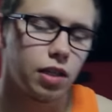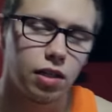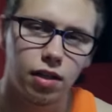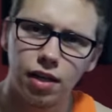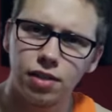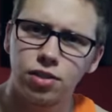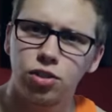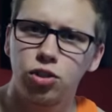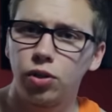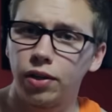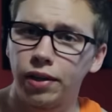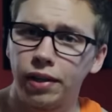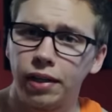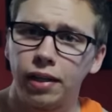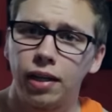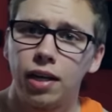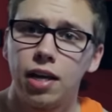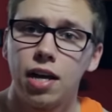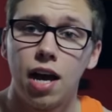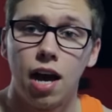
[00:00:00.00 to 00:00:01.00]
That's
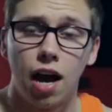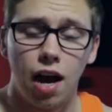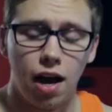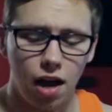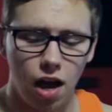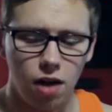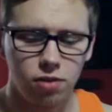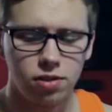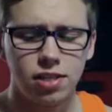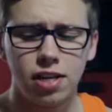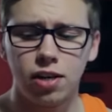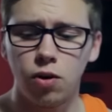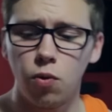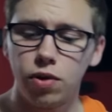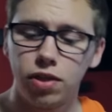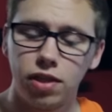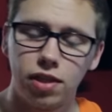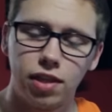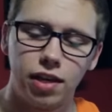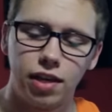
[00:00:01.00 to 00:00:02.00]
tricky. I'll stick
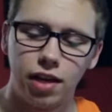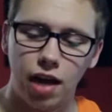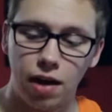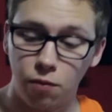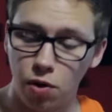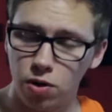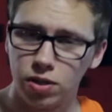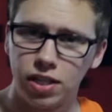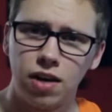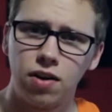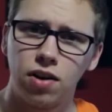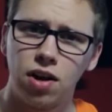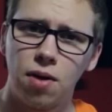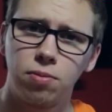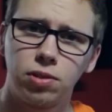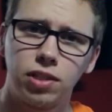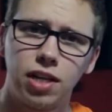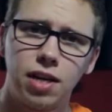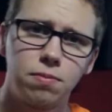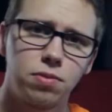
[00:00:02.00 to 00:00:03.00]
with I wrote down a
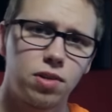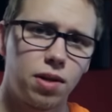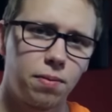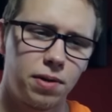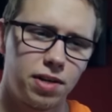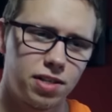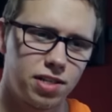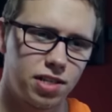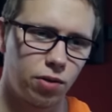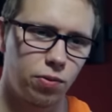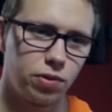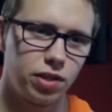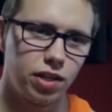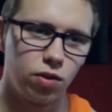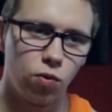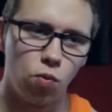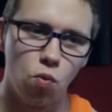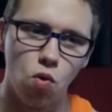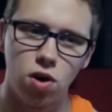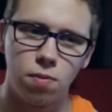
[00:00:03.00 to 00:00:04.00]
couple names. I'm going to stick within
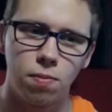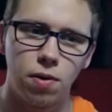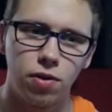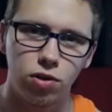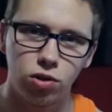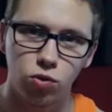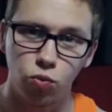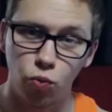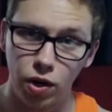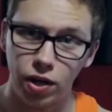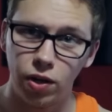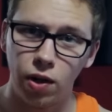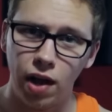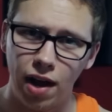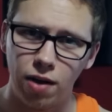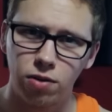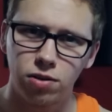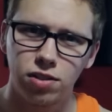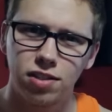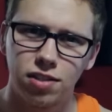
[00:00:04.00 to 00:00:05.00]
the Warner Brothers
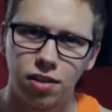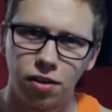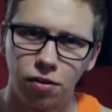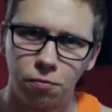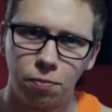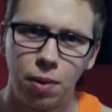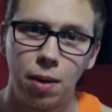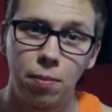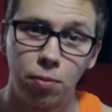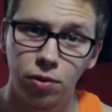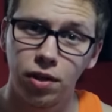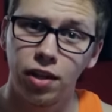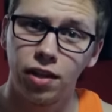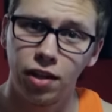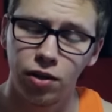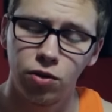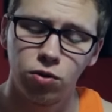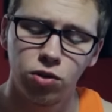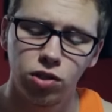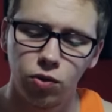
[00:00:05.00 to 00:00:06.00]
wheelhouse of people that
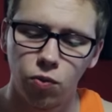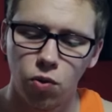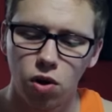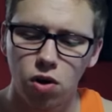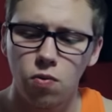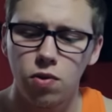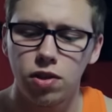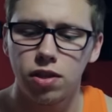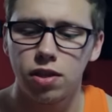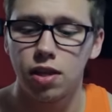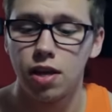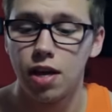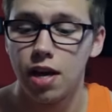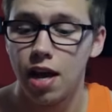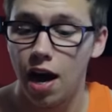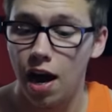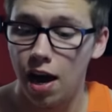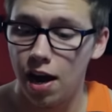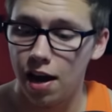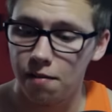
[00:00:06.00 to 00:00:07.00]
they usually work with.
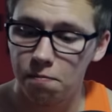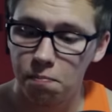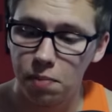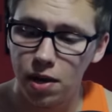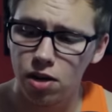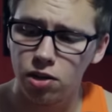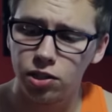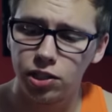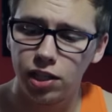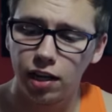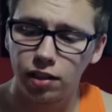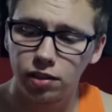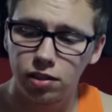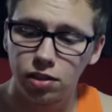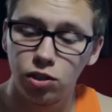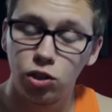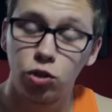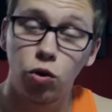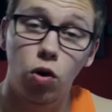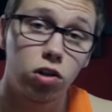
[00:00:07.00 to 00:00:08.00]
I have Peter
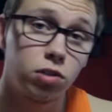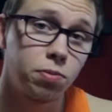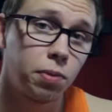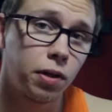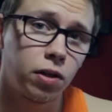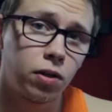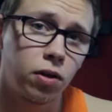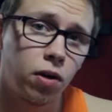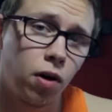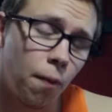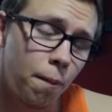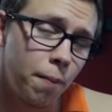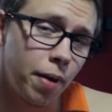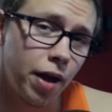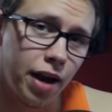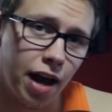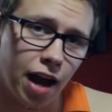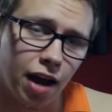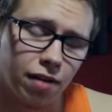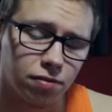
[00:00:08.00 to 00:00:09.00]
Jackson, George Miller, or
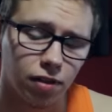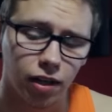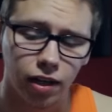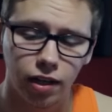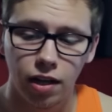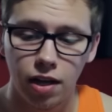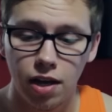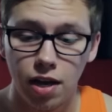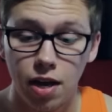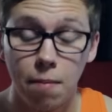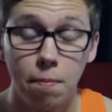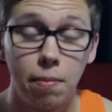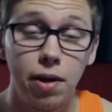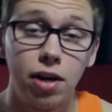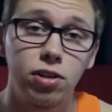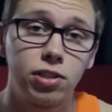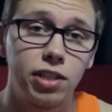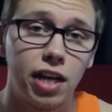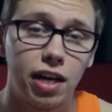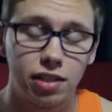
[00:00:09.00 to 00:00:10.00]
Ben Affleck.
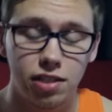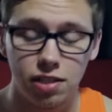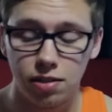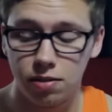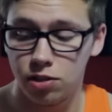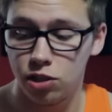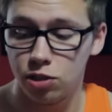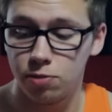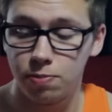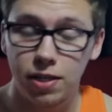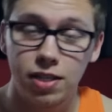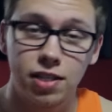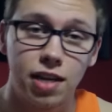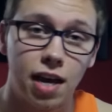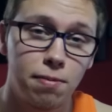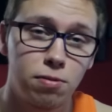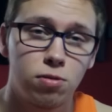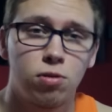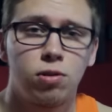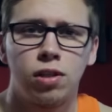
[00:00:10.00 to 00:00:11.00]
Peter Jackson, just because I
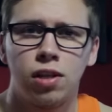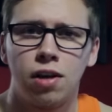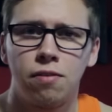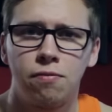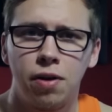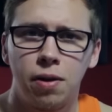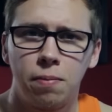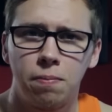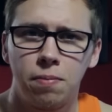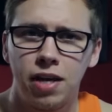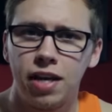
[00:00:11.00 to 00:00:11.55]
absolutely love him.